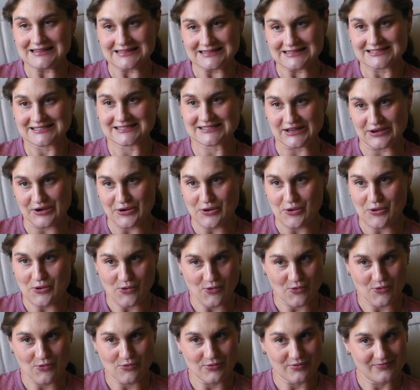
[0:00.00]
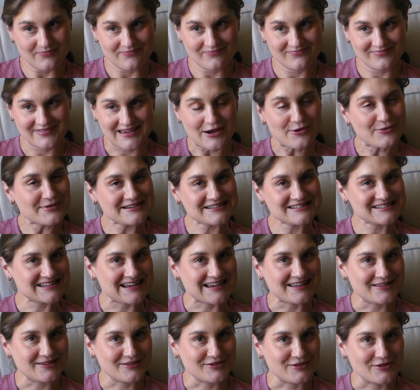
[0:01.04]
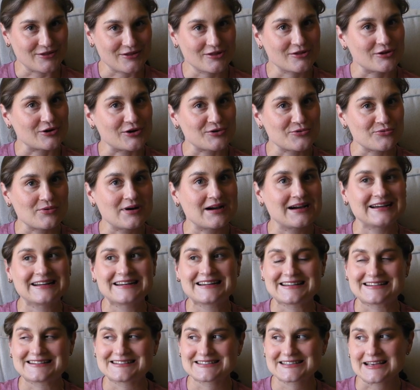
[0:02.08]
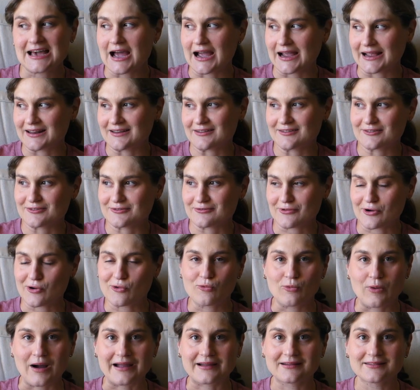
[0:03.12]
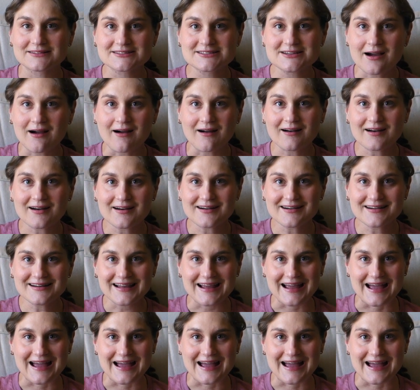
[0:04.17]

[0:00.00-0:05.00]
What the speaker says: So they always say that the third one is kind of a wild card,